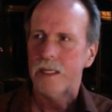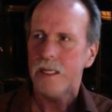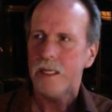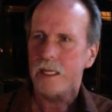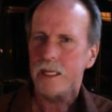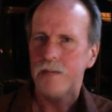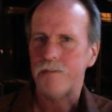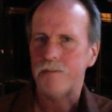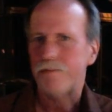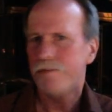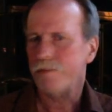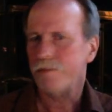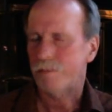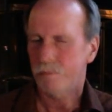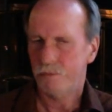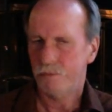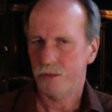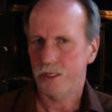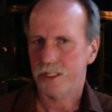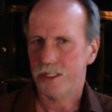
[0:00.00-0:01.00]
If,
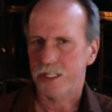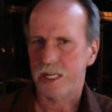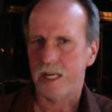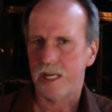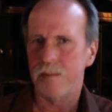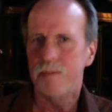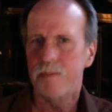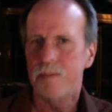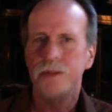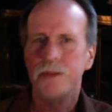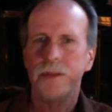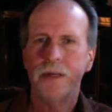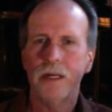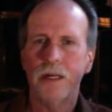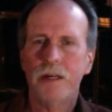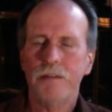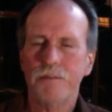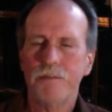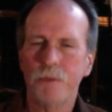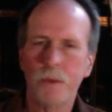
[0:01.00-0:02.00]
for example, there
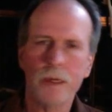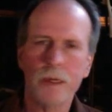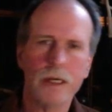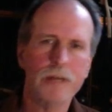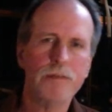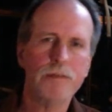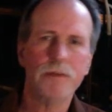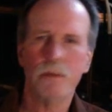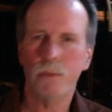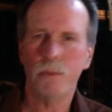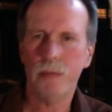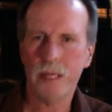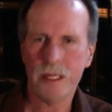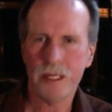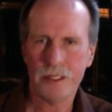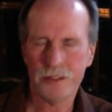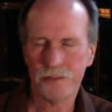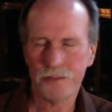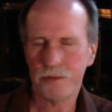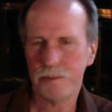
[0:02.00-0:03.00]
are four different
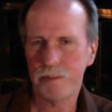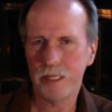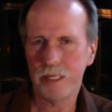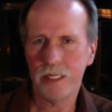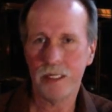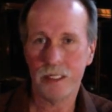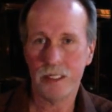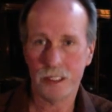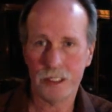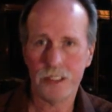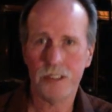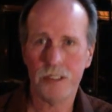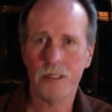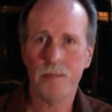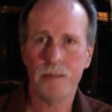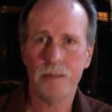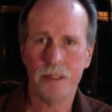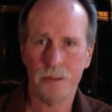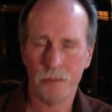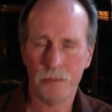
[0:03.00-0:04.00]
ways for me to
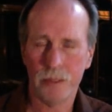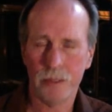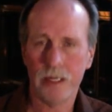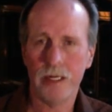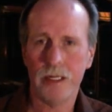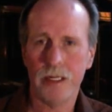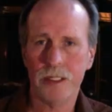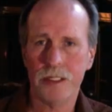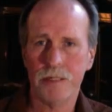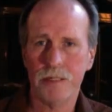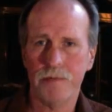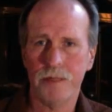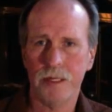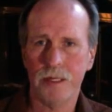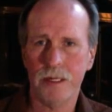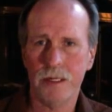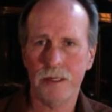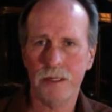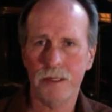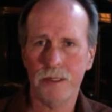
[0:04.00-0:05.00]
determine the radius of the
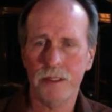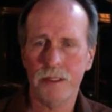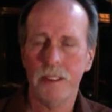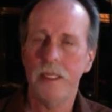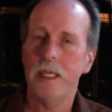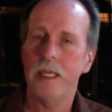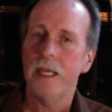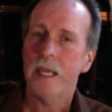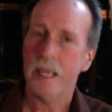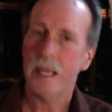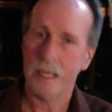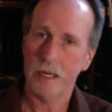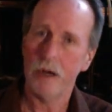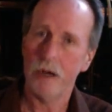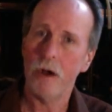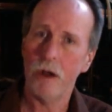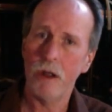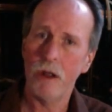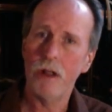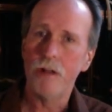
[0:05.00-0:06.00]
Earth, and
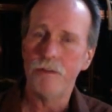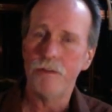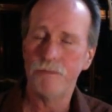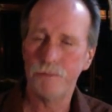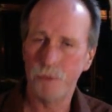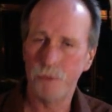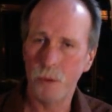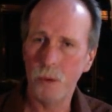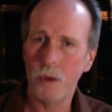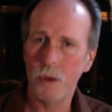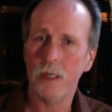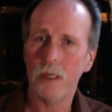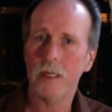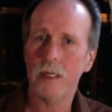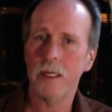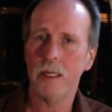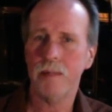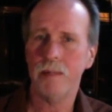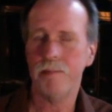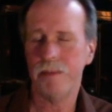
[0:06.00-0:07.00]
all four
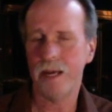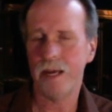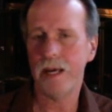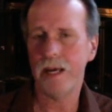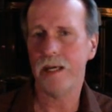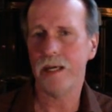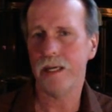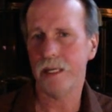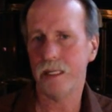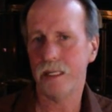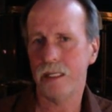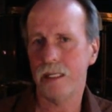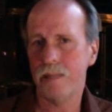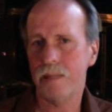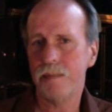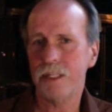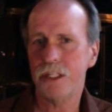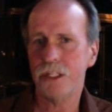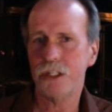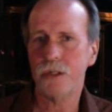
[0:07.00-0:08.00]
come back and
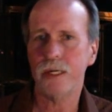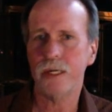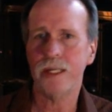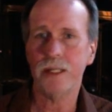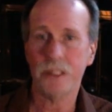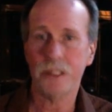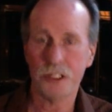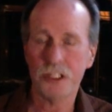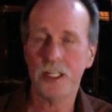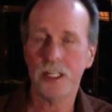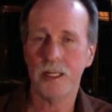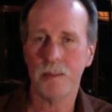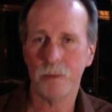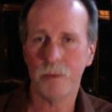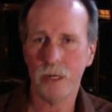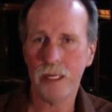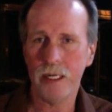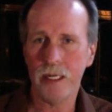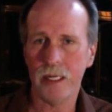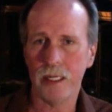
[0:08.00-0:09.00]
demonstrate the same
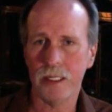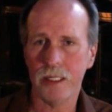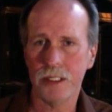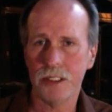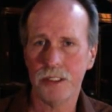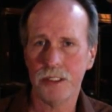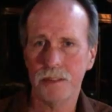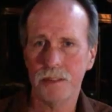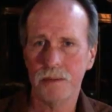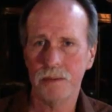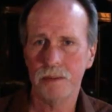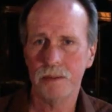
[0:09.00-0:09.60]
radius.